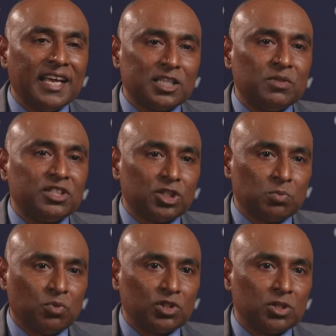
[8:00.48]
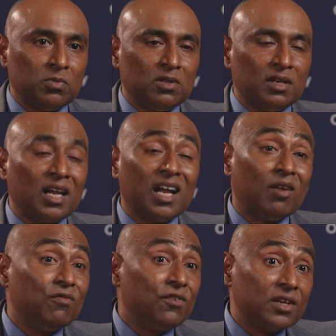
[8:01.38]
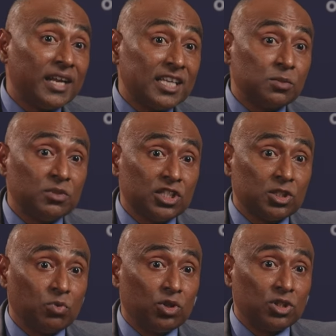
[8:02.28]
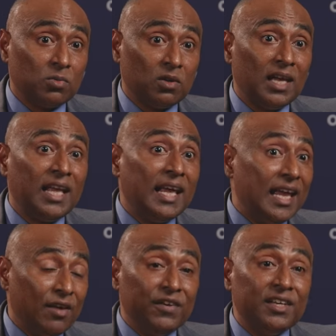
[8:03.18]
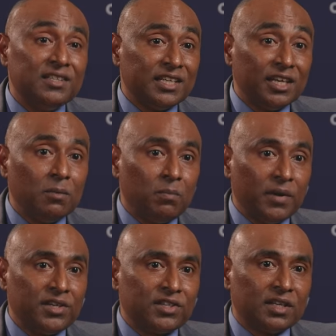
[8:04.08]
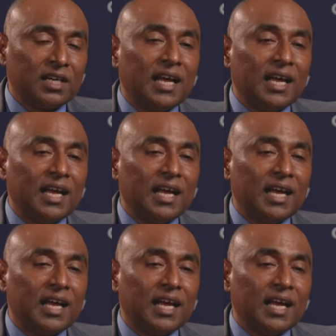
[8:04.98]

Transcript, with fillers: as much as possible, comfort as much as possible every single patient.